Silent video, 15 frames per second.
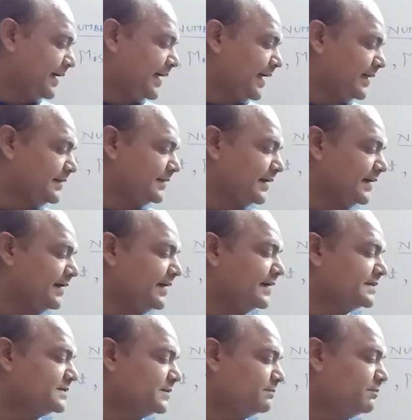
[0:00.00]
And the
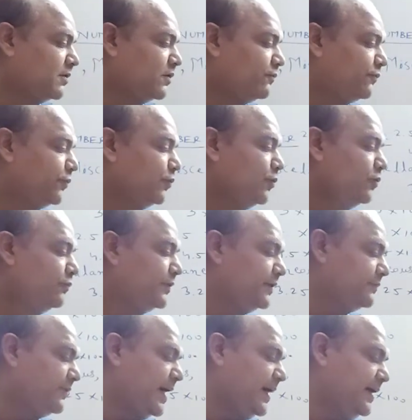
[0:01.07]
index number of fuel
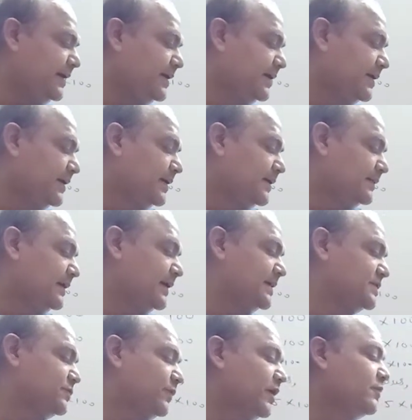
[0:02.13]
we find, that
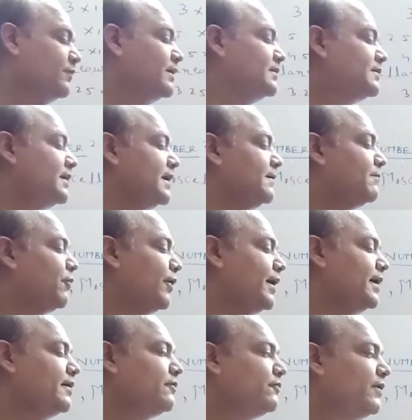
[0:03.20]
is
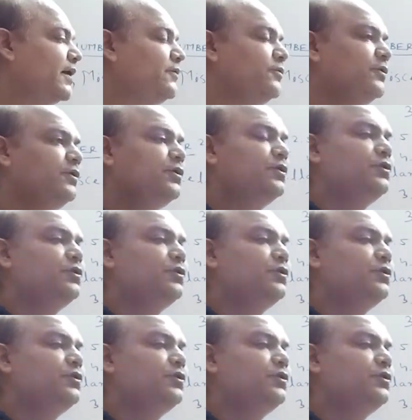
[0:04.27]
113.5.